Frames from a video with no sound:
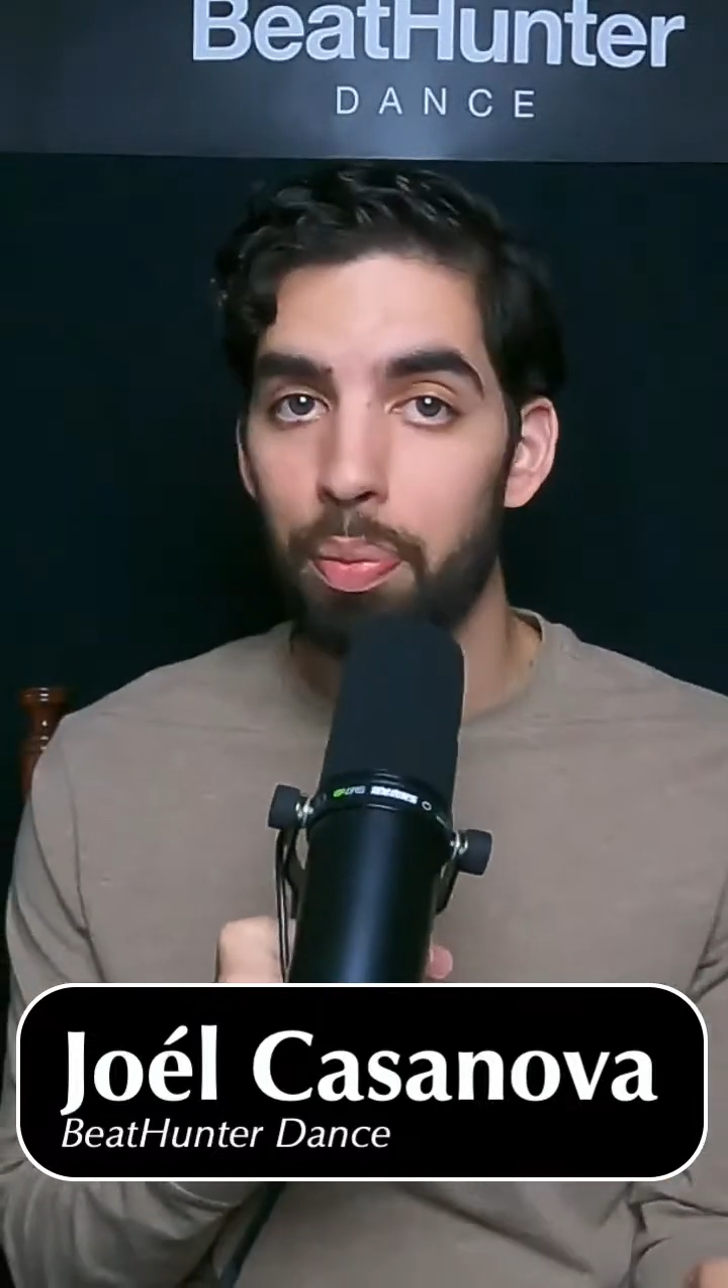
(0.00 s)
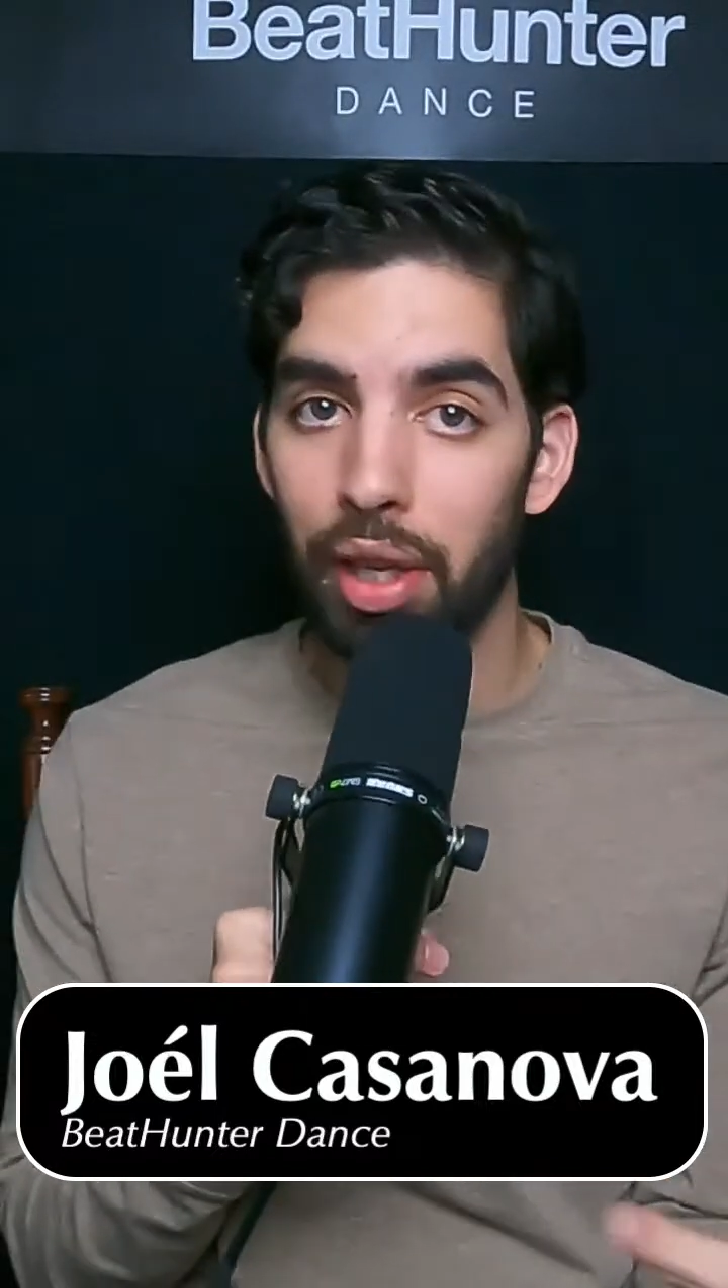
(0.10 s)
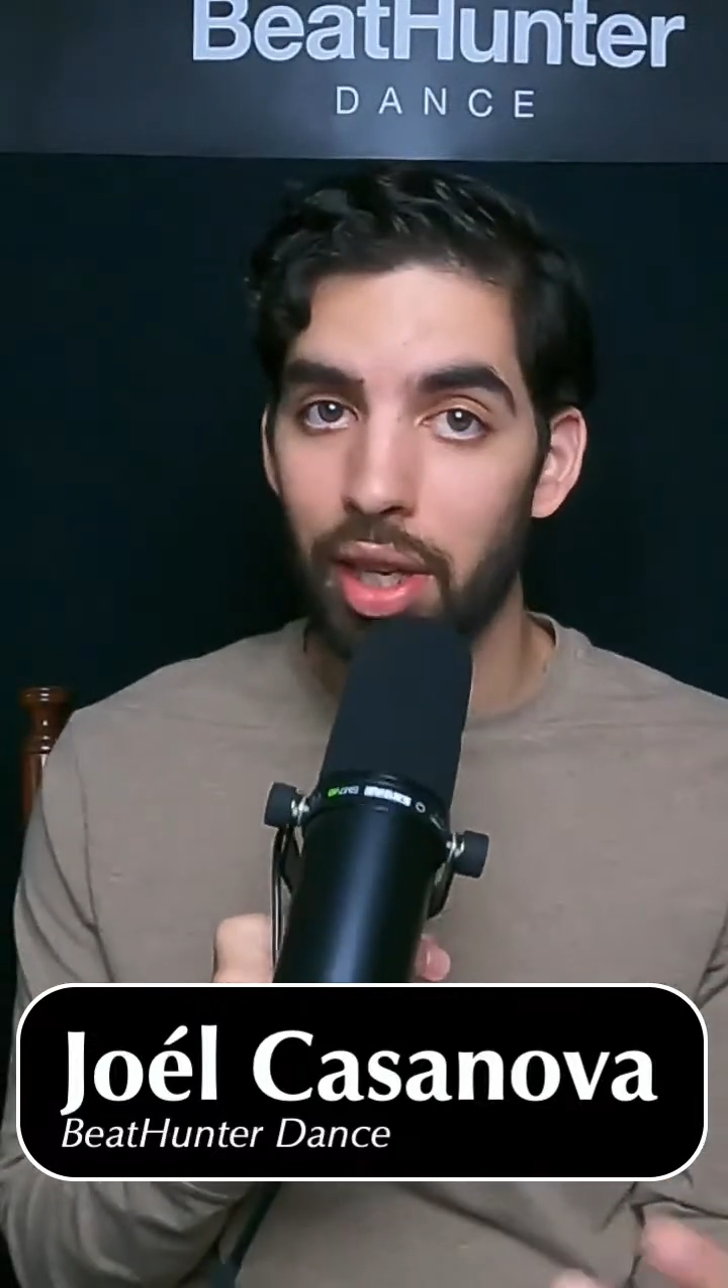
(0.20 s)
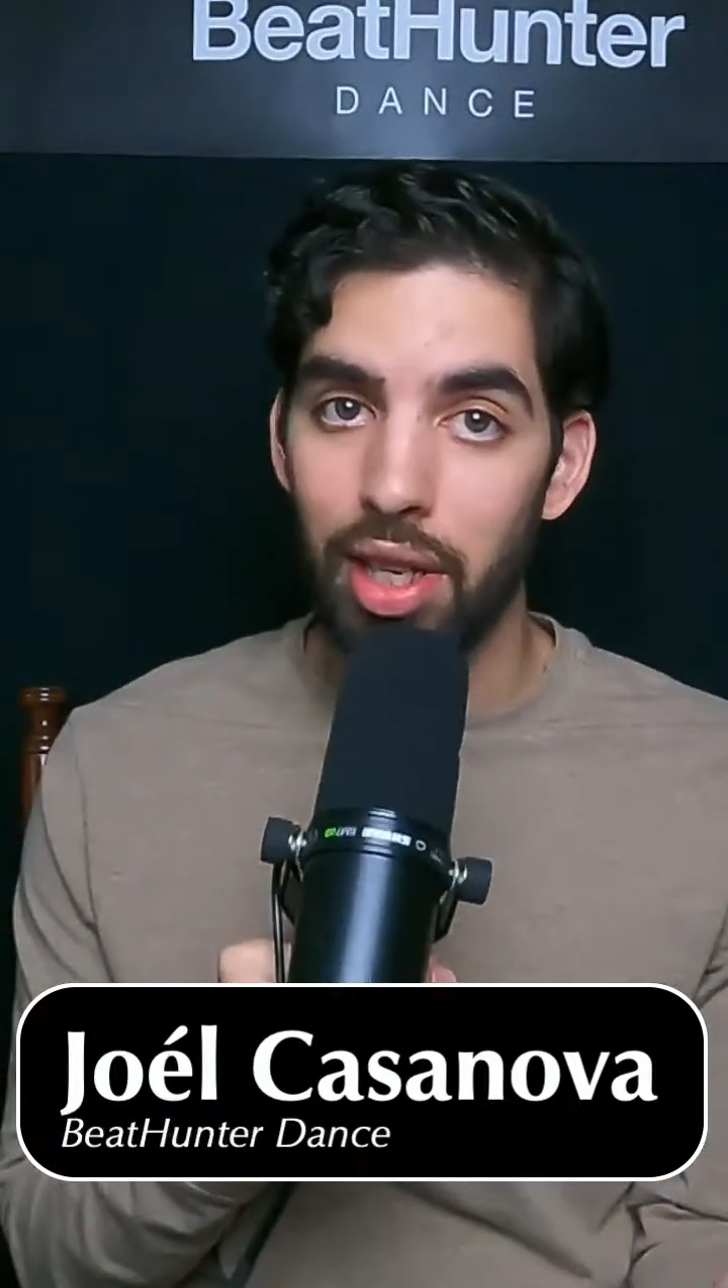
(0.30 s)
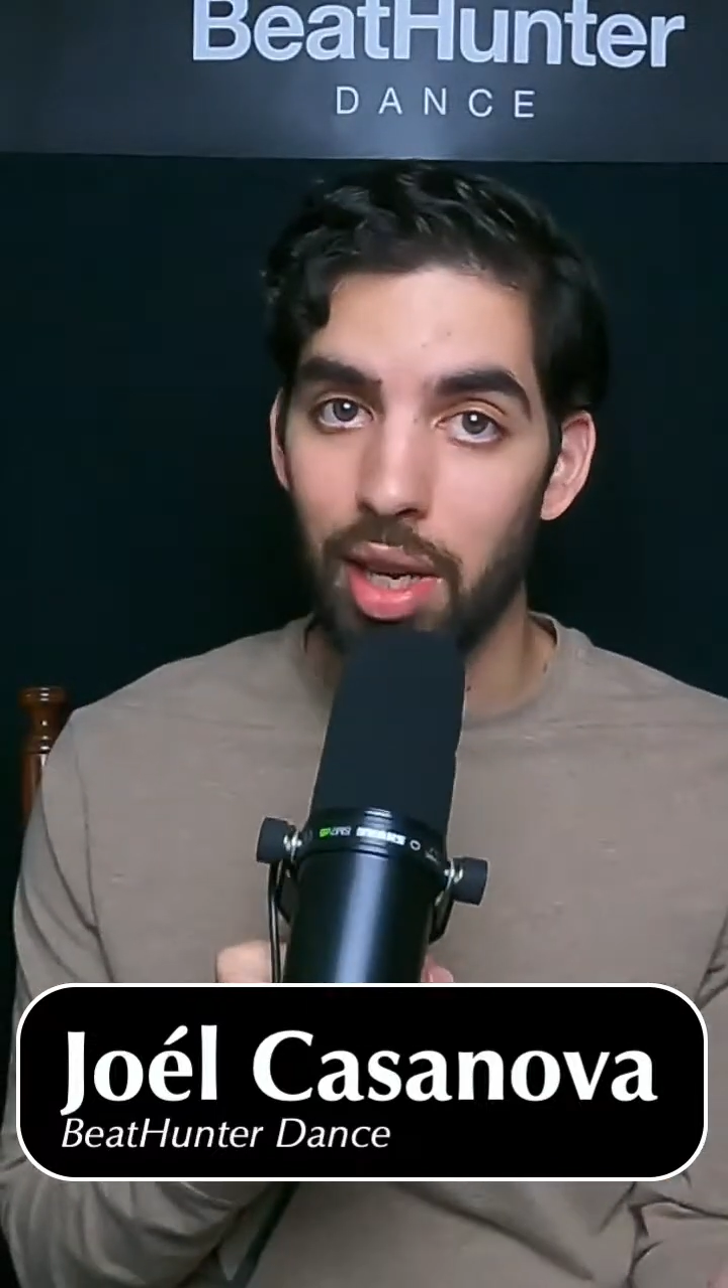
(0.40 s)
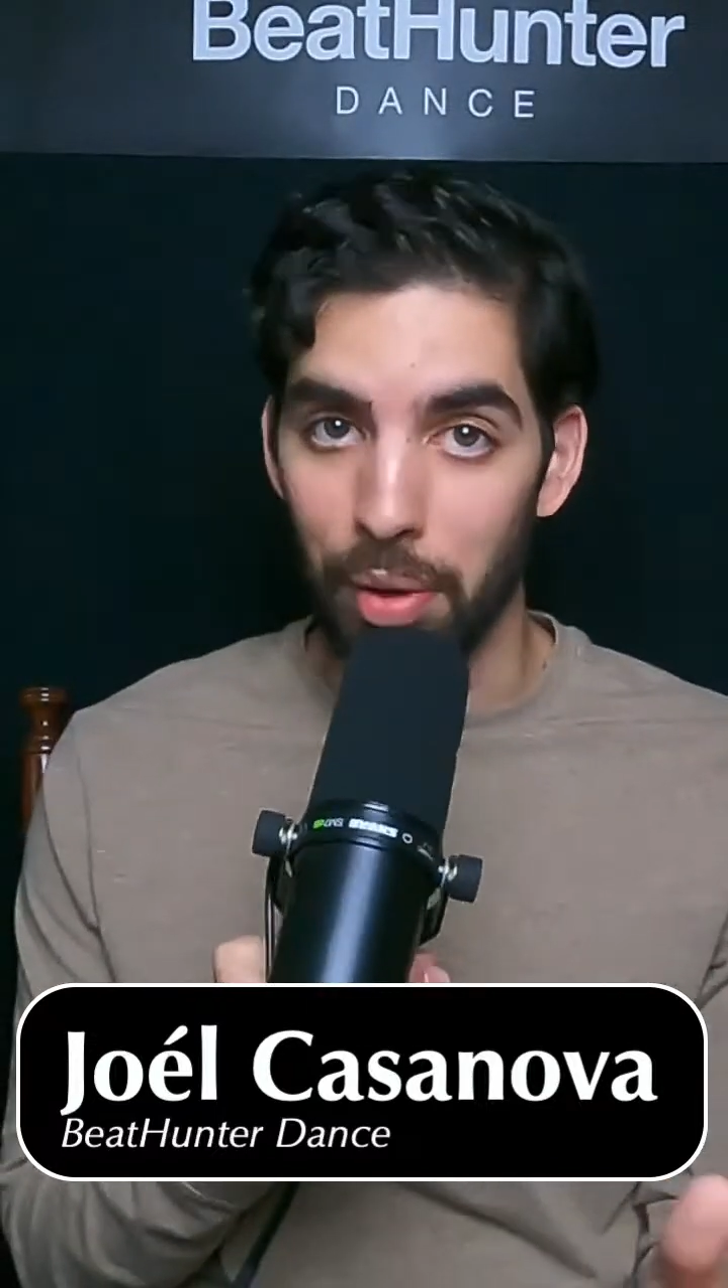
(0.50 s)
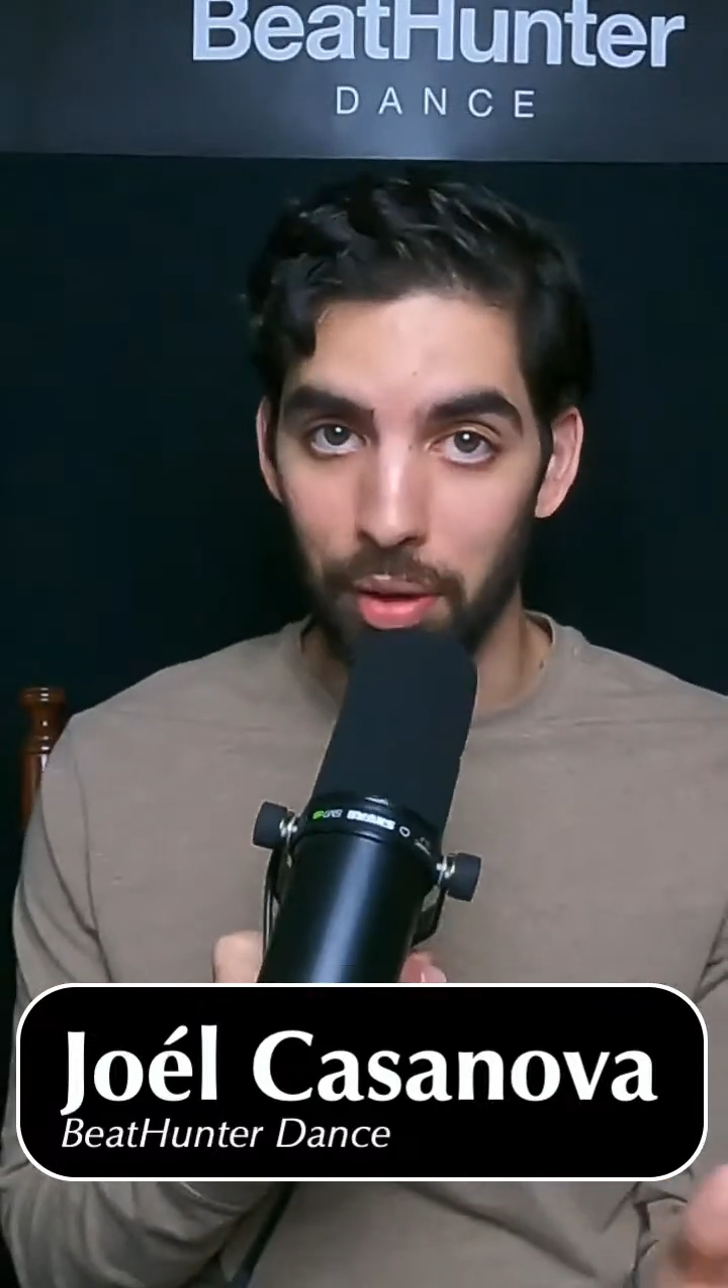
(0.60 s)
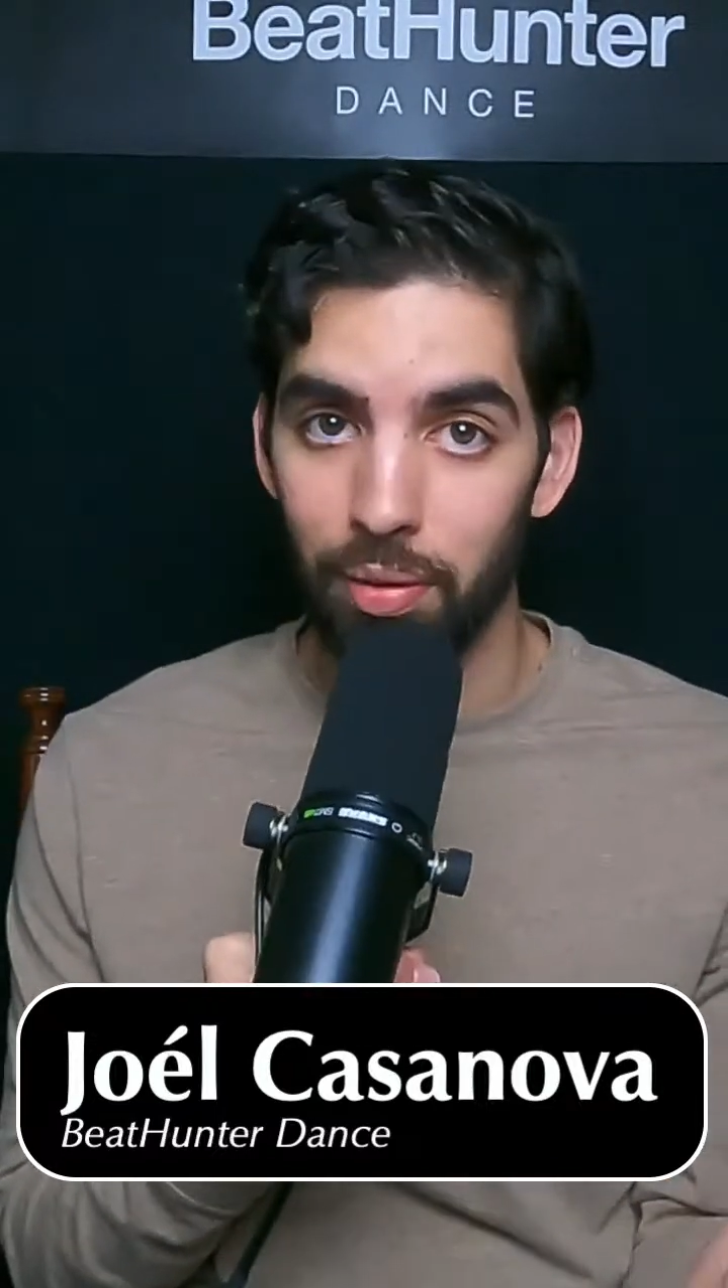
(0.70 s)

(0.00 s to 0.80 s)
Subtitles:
a demon.